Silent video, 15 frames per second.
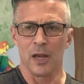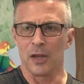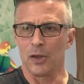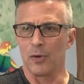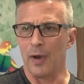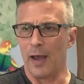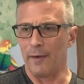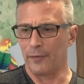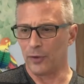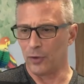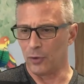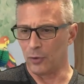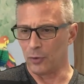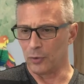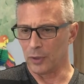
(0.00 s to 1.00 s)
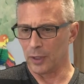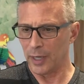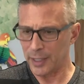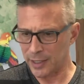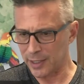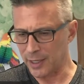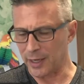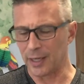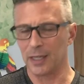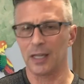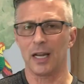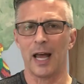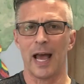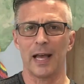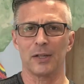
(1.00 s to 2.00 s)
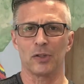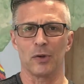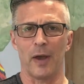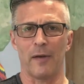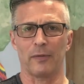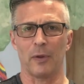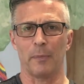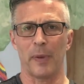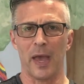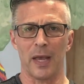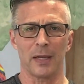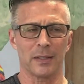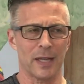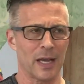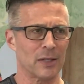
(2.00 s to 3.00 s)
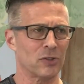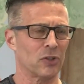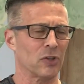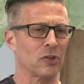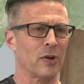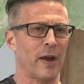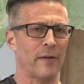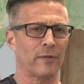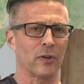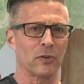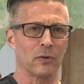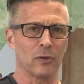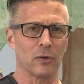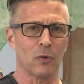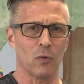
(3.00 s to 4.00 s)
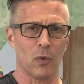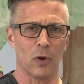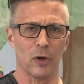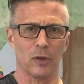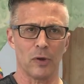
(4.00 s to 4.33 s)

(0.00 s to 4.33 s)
You have to listen in class. You have to pay attention. You have to do the work.